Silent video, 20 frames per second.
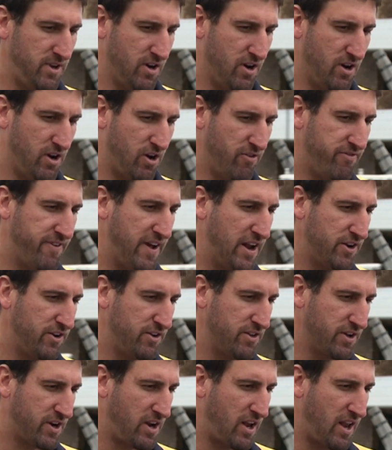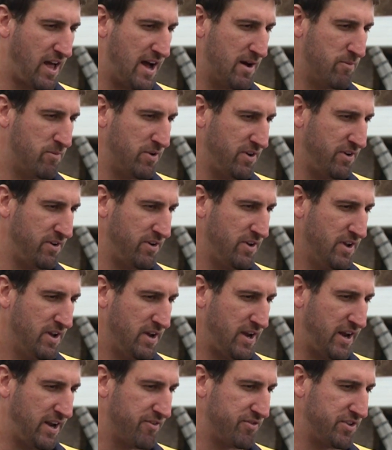I value the club and
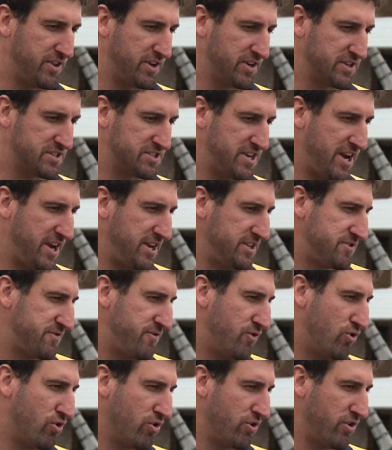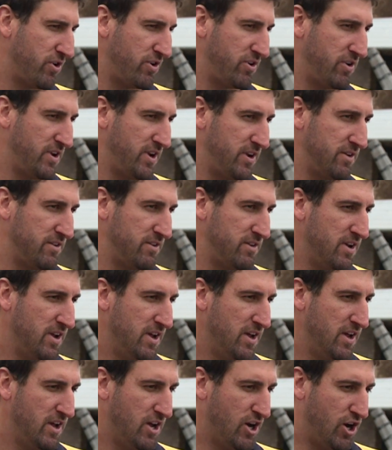everything it stands for, and
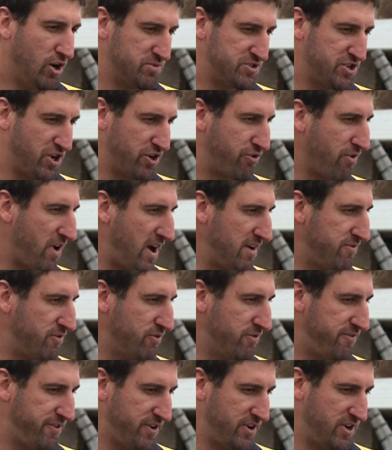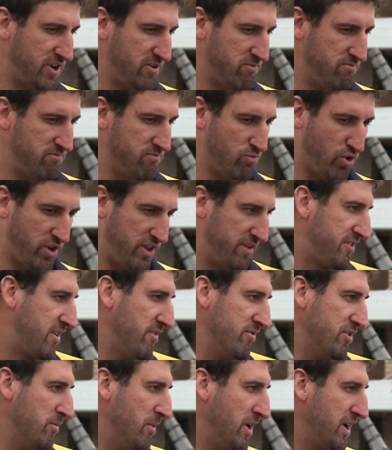I'm so grateful for what they've
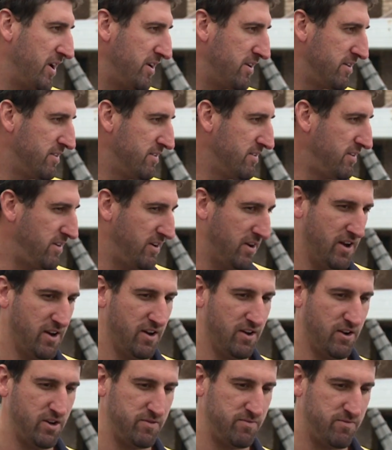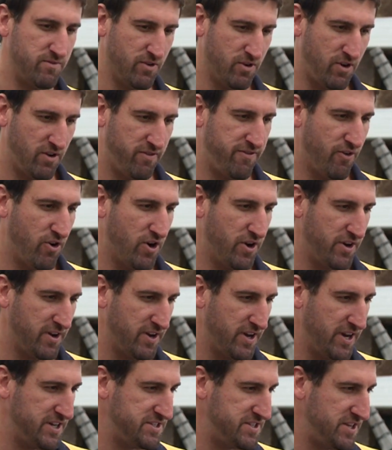given to me. I find
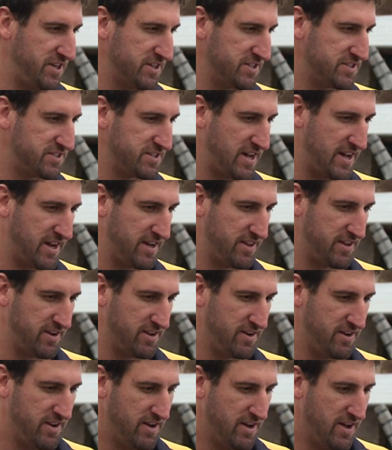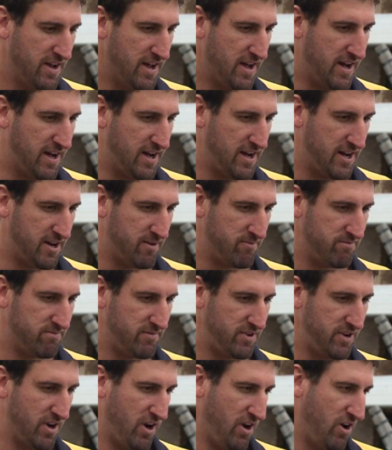it easy to say that
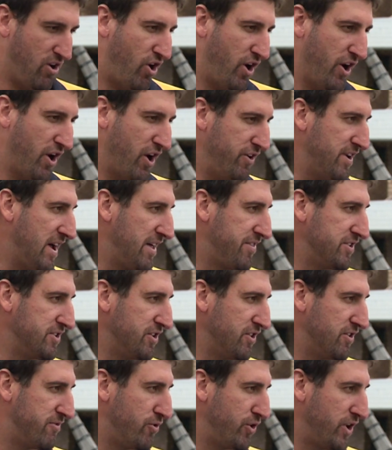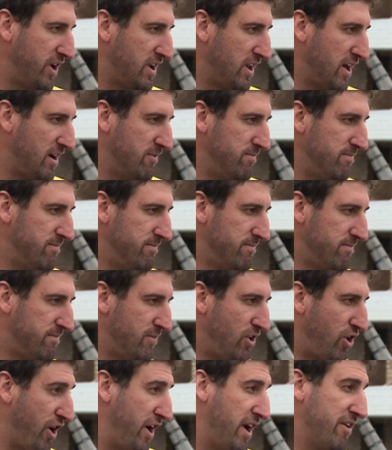I owe nothing to the footy club.
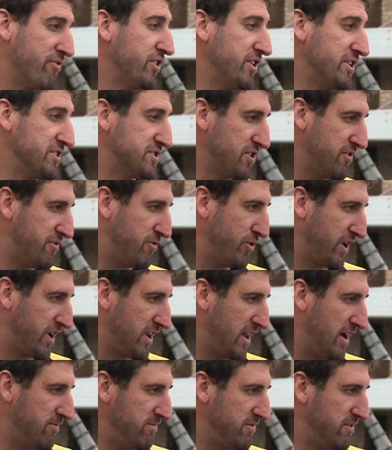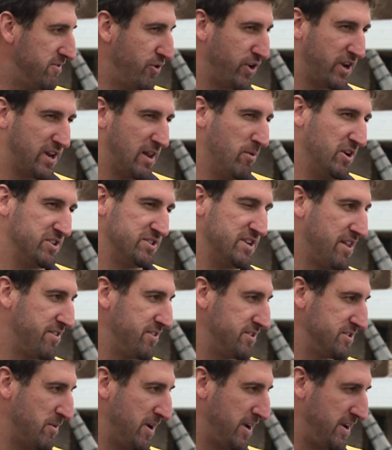I owe everything to the footy club. The footy club owes
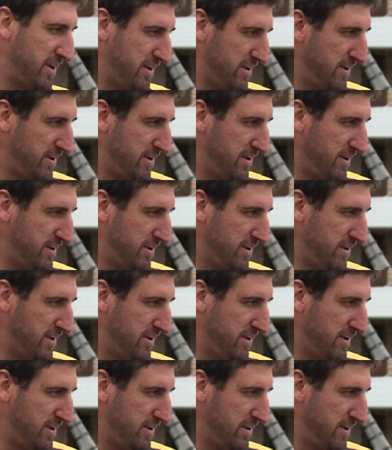nothing to me.